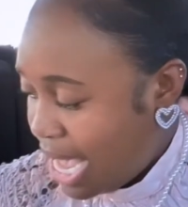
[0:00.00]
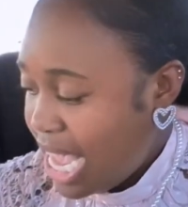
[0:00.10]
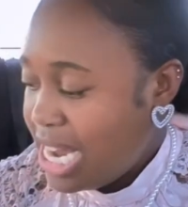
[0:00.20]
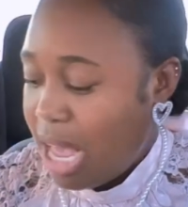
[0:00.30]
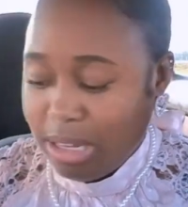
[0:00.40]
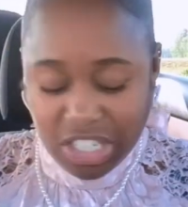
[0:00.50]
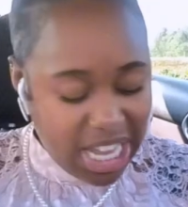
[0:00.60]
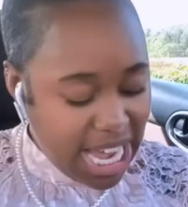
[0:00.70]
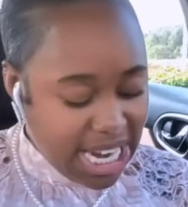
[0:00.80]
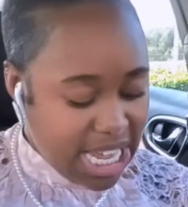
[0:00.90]
And no
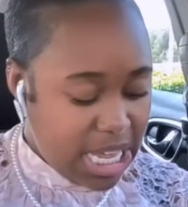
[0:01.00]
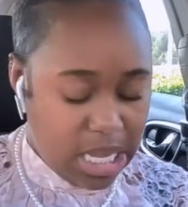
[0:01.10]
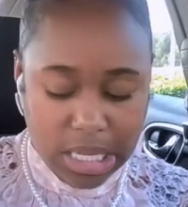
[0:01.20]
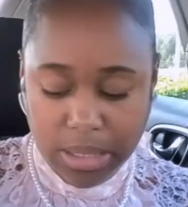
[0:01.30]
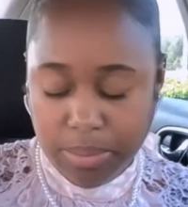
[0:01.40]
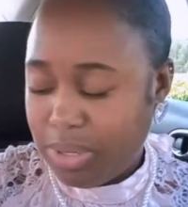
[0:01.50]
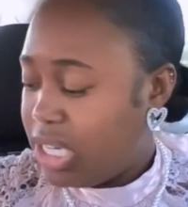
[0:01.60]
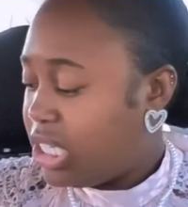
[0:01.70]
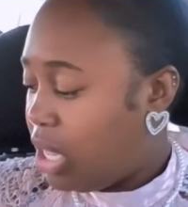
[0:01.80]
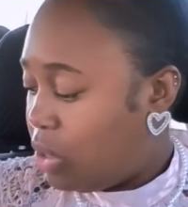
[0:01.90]
jelly, but
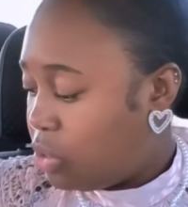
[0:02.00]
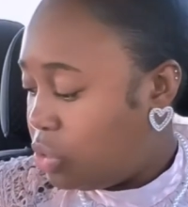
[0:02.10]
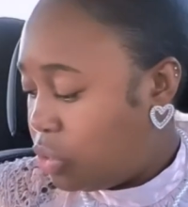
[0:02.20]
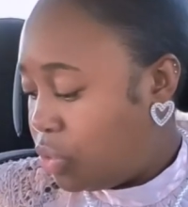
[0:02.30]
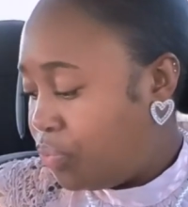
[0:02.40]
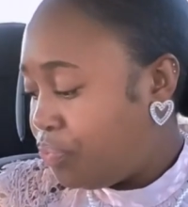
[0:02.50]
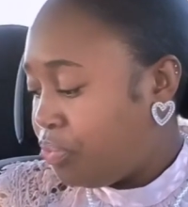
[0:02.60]
it's all cool.